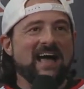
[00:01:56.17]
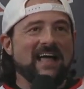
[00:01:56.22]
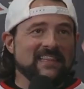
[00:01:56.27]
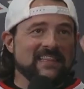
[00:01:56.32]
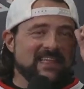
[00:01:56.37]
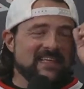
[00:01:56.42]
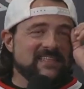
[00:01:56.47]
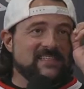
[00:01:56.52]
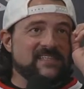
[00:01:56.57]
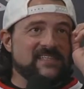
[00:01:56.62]

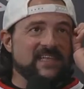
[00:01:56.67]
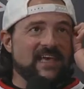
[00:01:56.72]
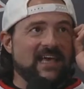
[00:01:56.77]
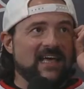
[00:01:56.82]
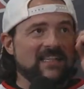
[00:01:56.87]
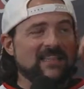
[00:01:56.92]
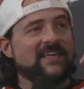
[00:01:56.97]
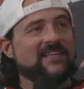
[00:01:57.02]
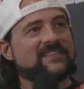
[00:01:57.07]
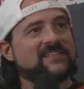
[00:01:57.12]

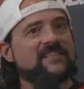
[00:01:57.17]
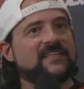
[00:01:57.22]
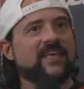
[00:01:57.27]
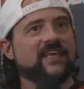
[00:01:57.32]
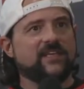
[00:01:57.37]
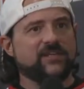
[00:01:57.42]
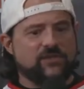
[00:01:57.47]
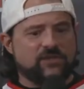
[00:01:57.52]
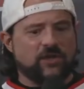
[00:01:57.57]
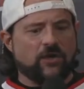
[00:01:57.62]
Let's
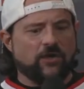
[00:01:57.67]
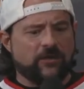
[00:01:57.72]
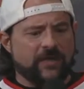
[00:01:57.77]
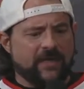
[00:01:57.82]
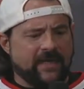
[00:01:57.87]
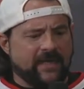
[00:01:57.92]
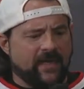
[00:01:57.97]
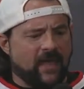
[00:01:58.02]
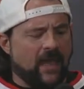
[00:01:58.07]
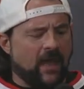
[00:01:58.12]
take a
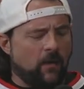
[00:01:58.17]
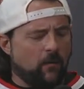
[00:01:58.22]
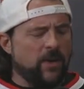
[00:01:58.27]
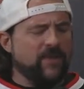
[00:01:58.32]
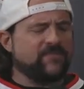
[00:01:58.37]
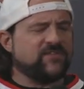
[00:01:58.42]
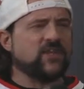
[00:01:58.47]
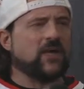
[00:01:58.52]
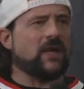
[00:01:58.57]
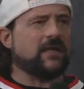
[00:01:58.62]
journey.
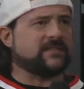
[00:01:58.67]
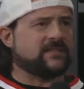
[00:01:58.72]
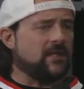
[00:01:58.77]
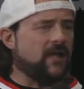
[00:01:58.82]
We've talked